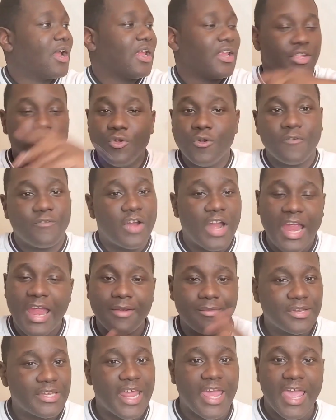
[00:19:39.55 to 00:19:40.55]
universe,
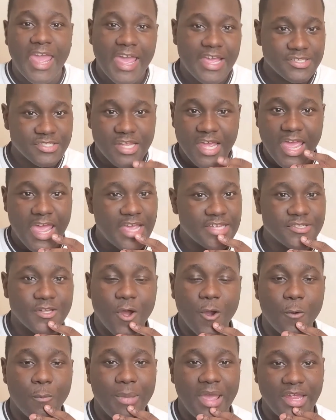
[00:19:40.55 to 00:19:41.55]
everything has to
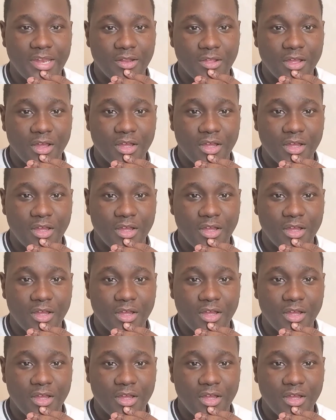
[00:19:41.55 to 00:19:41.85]
obey